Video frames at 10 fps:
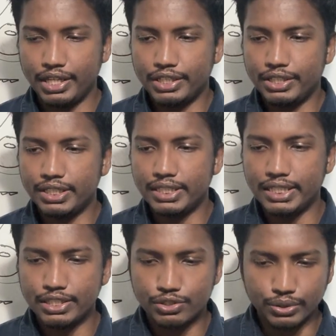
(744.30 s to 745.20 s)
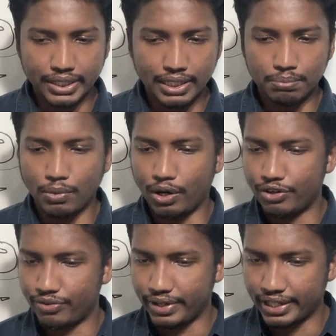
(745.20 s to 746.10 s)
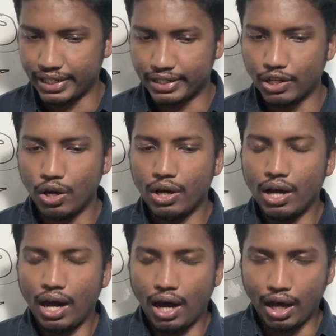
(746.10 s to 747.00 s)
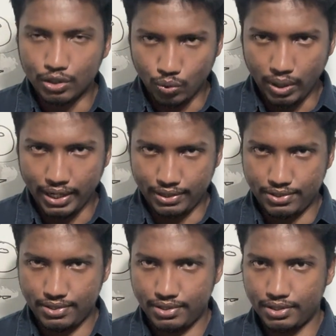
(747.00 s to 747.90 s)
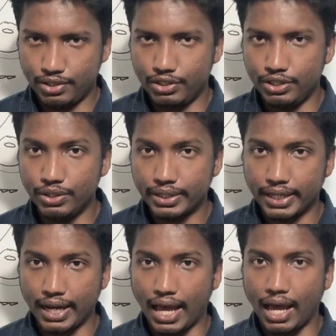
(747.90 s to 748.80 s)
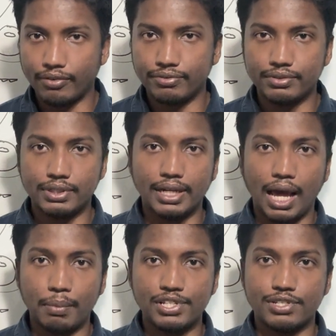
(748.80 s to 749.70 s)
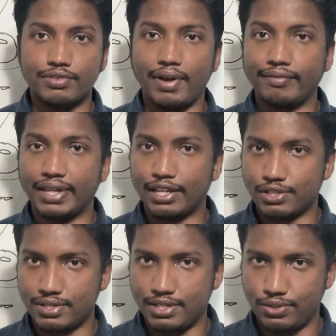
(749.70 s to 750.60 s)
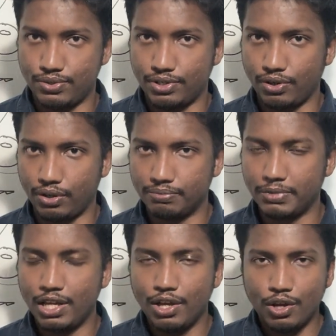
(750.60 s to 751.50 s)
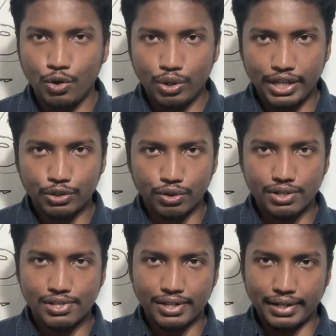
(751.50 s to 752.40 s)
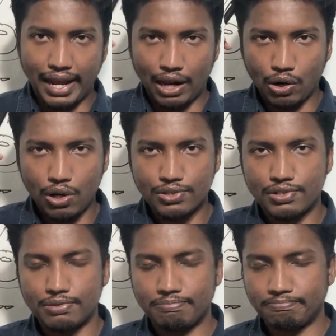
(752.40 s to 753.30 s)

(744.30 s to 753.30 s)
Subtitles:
You need to keep monitoring it. Otherwise, you can have the damages of having excess testosterone. It could result in hair loss.